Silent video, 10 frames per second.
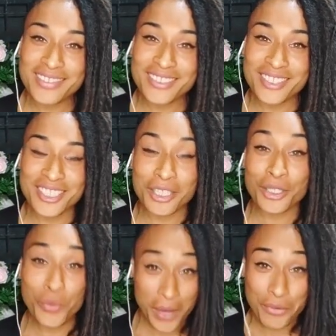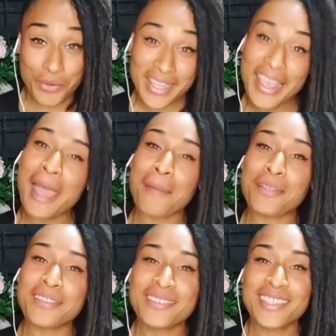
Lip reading: to tell you what really happened.